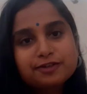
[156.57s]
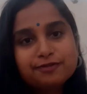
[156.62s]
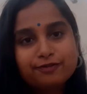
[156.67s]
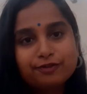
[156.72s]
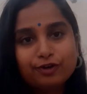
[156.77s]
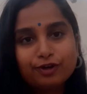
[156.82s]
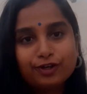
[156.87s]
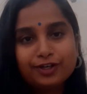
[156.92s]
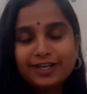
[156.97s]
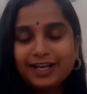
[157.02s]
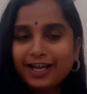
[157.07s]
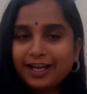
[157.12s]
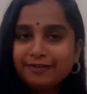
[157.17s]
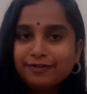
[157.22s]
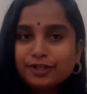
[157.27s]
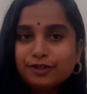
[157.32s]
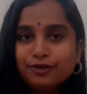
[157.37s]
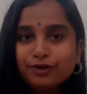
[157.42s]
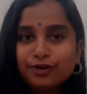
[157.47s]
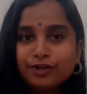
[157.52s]
of all, I
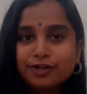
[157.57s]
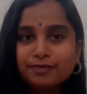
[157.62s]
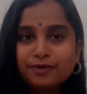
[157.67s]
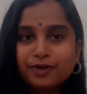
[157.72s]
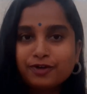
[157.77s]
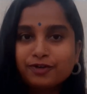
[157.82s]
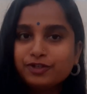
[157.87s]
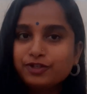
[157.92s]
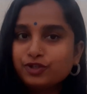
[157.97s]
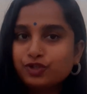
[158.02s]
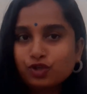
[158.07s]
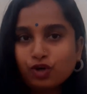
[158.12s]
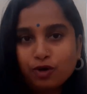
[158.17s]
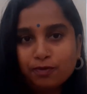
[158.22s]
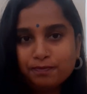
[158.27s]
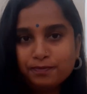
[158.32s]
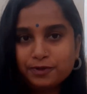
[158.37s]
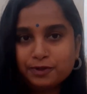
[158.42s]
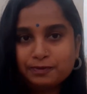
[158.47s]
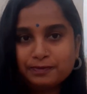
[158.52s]
will talk about job
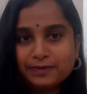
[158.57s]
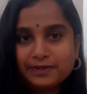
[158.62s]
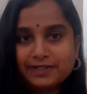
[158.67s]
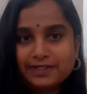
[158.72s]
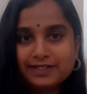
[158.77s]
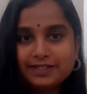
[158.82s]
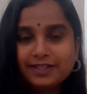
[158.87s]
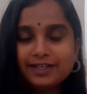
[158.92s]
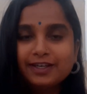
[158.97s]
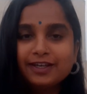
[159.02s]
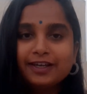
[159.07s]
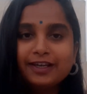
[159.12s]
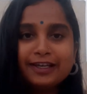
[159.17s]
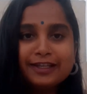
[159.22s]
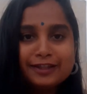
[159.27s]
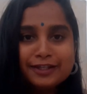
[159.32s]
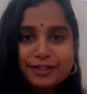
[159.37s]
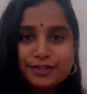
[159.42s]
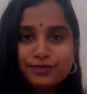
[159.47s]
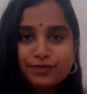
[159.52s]
purpose.
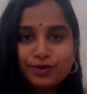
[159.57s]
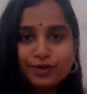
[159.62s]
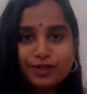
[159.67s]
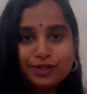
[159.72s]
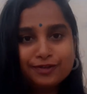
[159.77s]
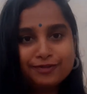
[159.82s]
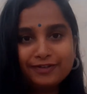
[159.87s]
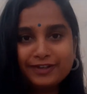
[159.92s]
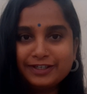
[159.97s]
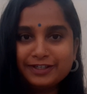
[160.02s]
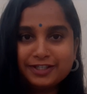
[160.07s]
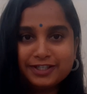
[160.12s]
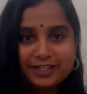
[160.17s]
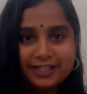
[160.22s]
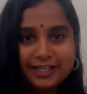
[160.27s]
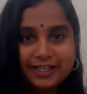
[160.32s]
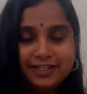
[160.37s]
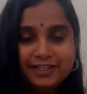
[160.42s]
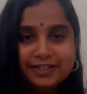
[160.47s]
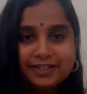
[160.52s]
In this world of
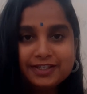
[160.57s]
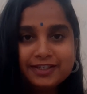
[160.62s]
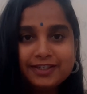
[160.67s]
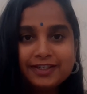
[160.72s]
internet,